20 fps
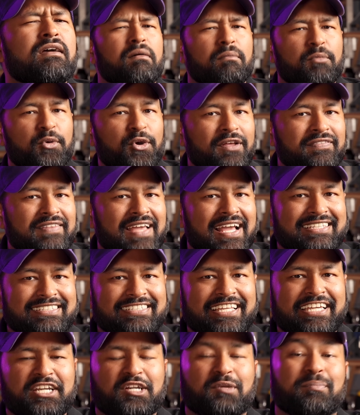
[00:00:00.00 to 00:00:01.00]
More on that
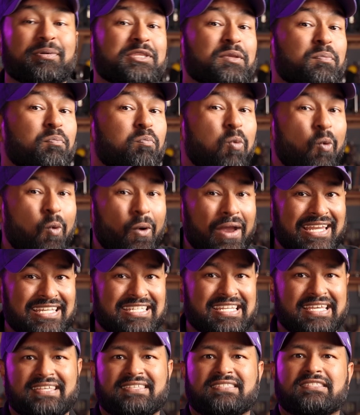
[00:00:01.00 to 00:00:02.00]
later, but the
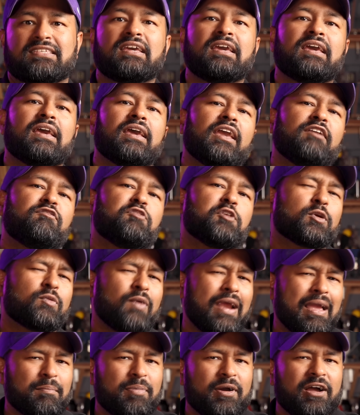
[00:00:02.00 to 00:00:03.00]
point is, if your
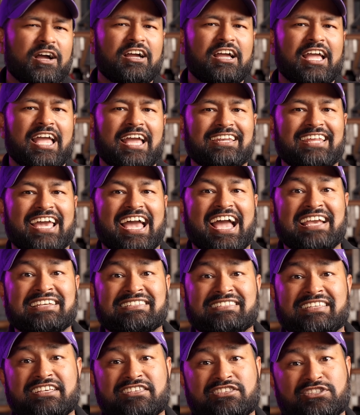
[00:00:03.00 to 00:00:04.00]
grandpa had
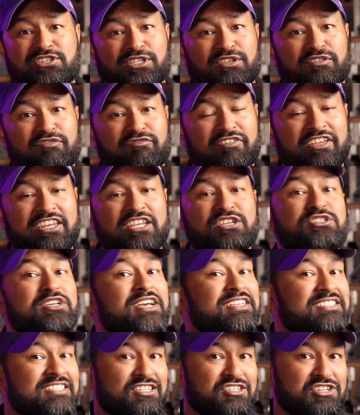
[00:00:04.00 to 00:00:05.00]
access to the finish
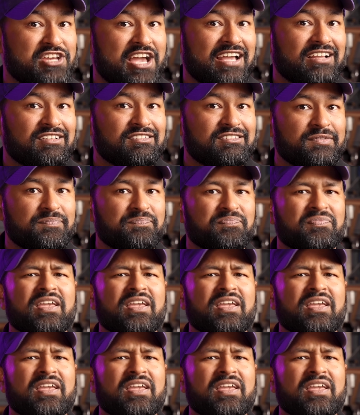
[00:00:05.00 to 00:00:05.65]
as a child,